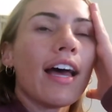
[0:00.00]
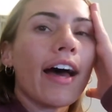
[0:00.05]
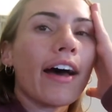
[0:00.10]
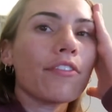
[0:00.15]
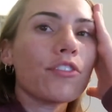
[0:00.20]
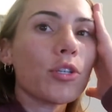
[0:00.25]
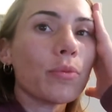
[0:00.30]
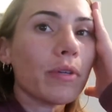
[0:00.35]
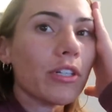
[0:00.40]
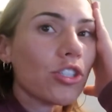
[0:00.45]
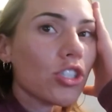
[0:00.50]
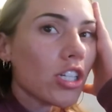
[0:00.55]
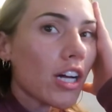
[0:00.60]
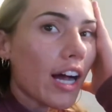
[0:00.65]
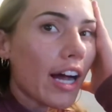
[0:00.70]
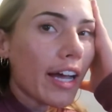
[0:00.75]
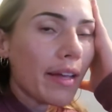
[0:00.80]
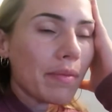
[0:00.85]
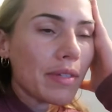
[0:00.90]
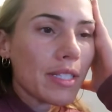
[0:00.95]
have too much
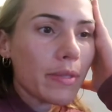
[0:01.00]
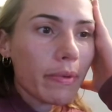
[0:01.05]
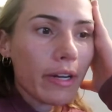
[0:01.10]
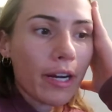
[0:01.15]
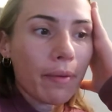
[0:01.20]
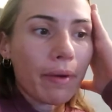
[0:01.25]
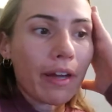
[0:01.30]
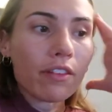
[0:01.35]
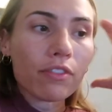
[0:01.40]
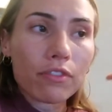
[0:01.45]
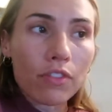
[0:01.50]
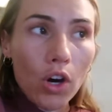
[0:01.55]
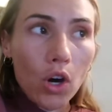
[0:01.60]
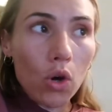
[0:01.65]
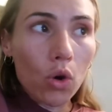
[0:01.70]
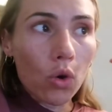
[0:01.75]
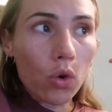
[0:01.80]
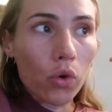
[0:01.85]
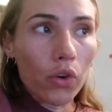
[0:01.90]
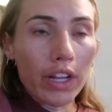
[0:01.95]
time to spend on my
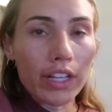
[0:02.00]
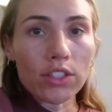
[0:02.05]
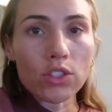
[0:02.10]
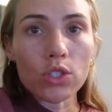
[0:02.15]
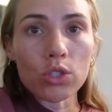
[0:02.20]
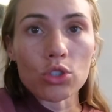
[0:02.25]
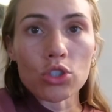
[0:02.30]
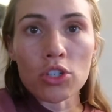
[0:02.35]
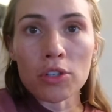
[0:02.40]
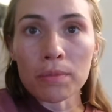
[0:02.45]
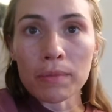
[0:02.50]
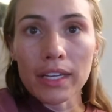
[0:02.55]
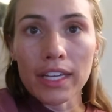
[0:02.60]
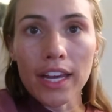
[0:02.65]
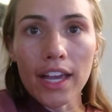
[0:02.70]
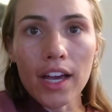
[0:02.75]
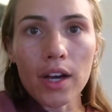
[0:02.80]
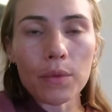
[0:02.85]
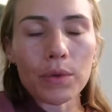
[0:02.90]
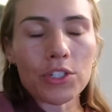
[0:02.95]
phone and social
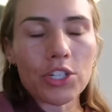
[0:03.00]
media,